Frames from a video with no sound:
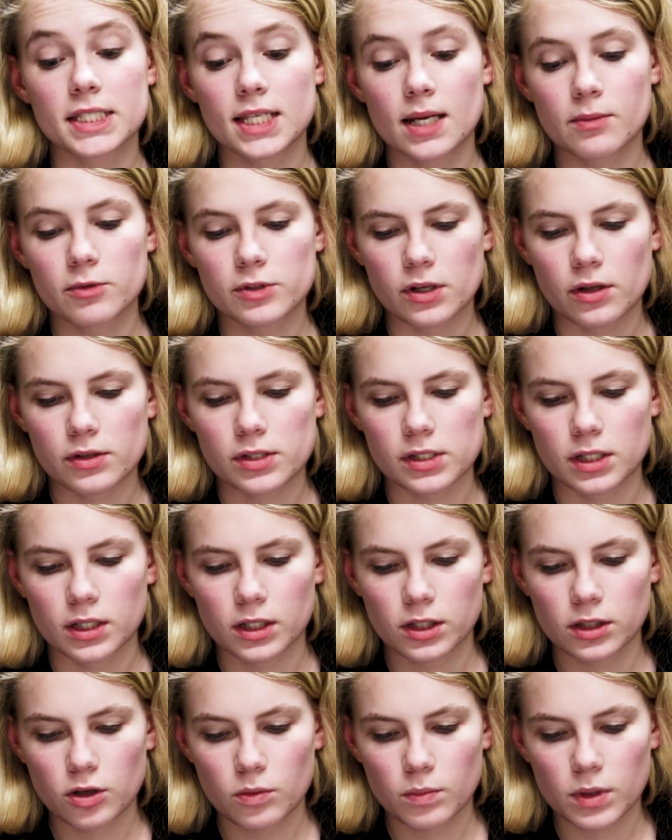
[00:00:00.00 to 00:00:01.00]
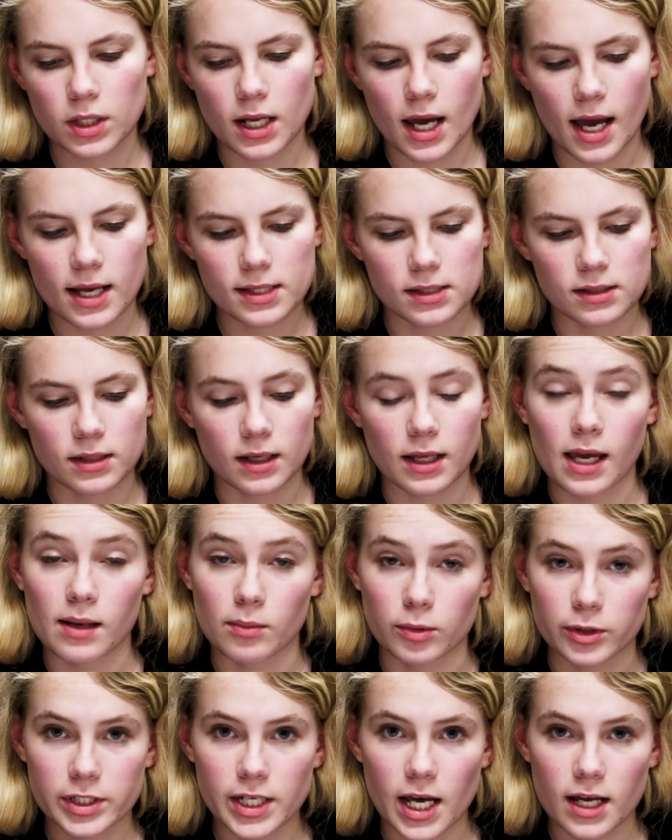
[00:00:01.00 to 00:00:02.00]
same results in human as in
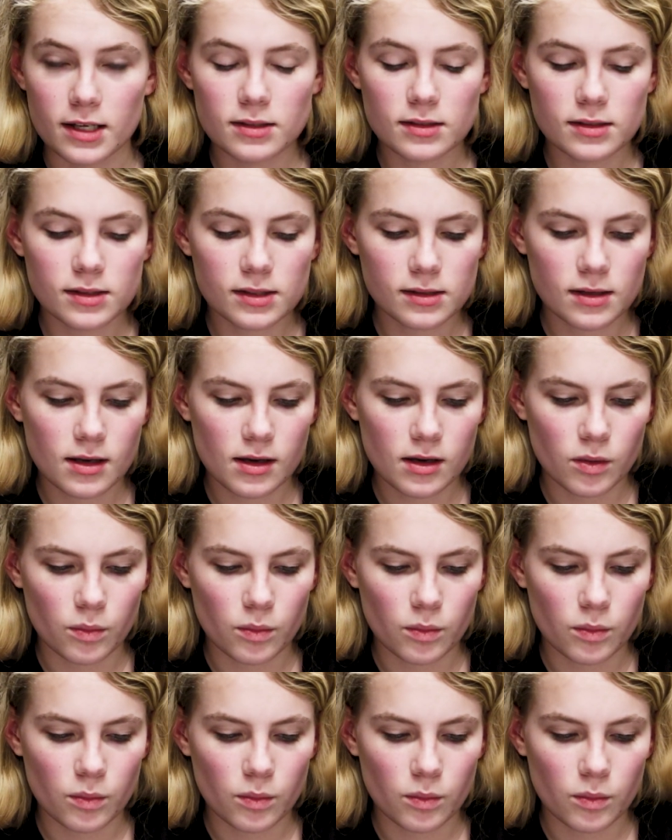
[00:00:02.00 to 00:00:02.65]
animal tests.